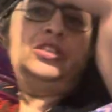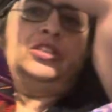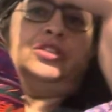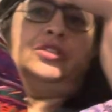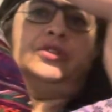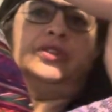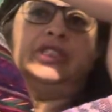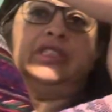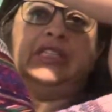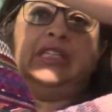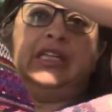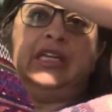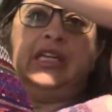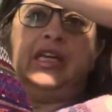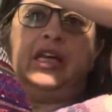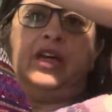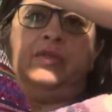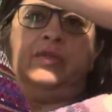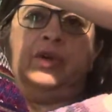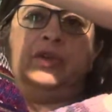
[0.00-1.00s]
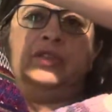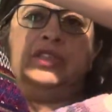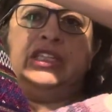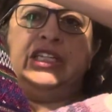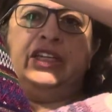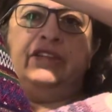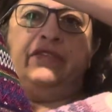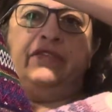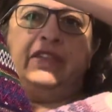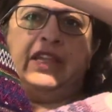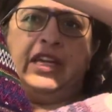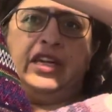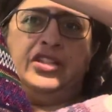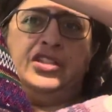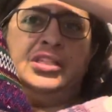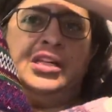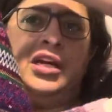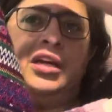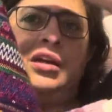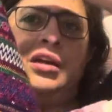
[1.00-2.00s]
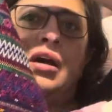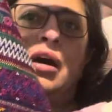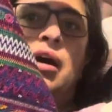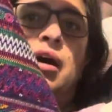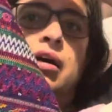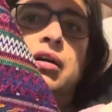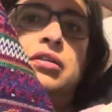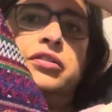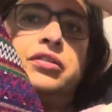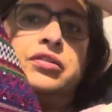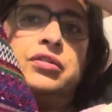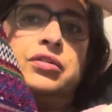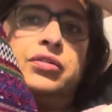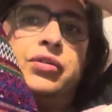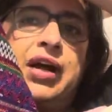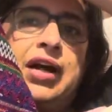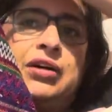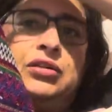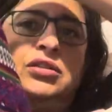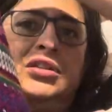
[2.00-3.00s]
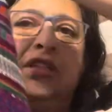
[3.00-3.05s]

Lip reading: you see a motif that is done all throughout